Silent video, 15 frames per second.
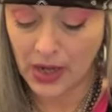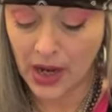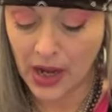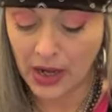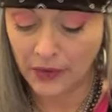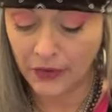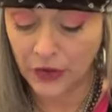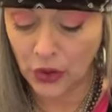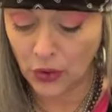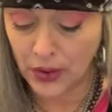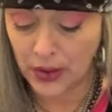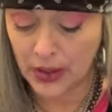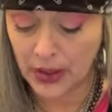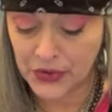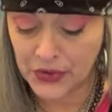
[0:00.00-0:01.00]
I have
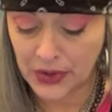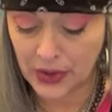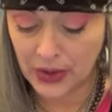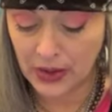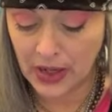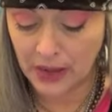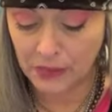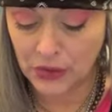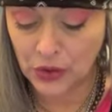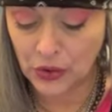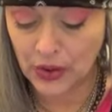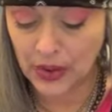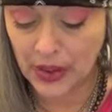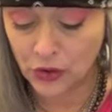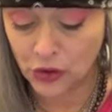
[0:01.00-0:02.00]
Uranus,
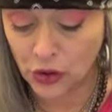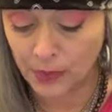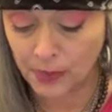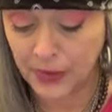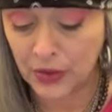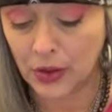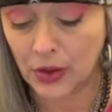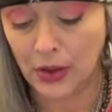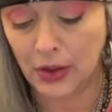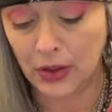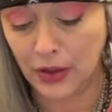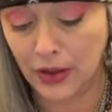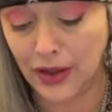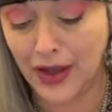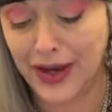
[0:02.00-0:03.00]
Neptune, and Jupiter
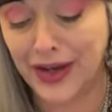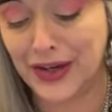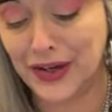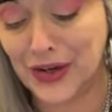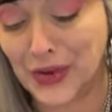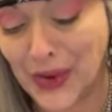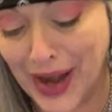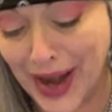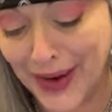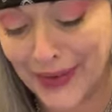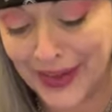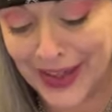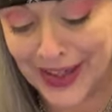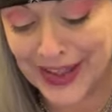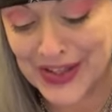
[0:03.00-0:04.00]
in
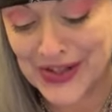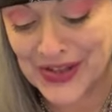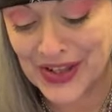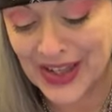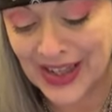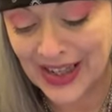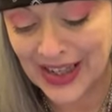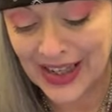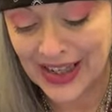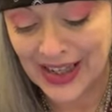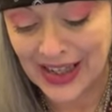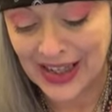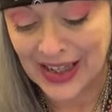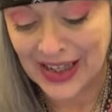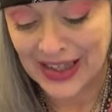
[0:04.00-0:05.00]
Aquarius.
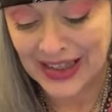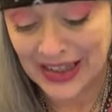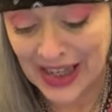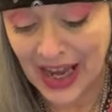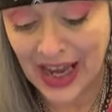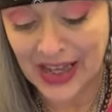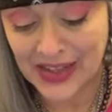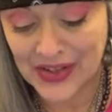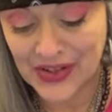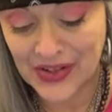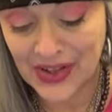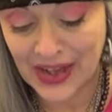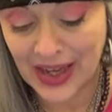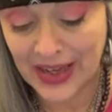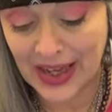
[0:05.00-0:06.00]
Yes,
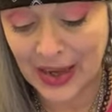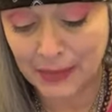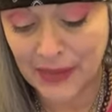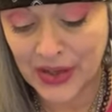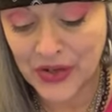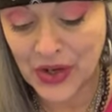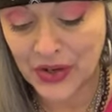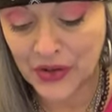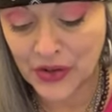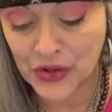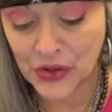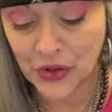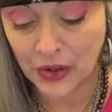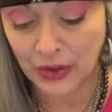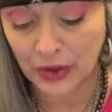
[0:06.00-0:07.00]
I get
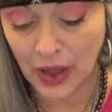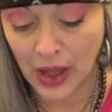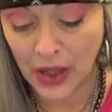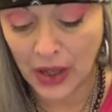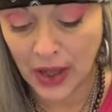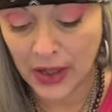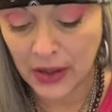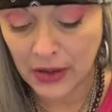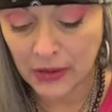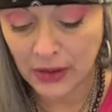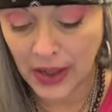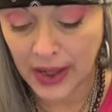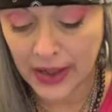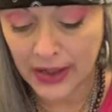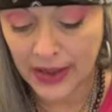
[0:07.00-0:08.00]
misunderstood a lot.
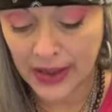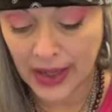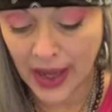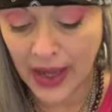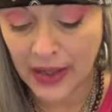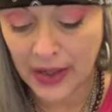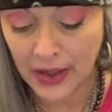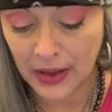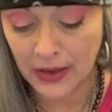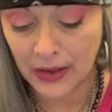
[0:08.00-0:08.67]
I get it.